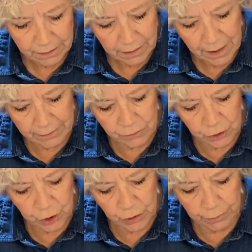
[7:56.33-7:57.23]

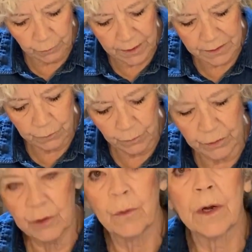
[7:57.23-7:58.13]
enjoy resin, whether
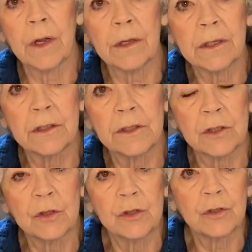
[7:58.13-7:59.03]
you want to
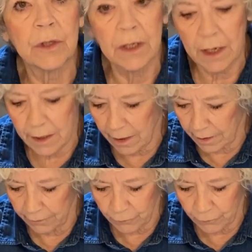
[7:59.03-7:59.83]
continue doing it. And of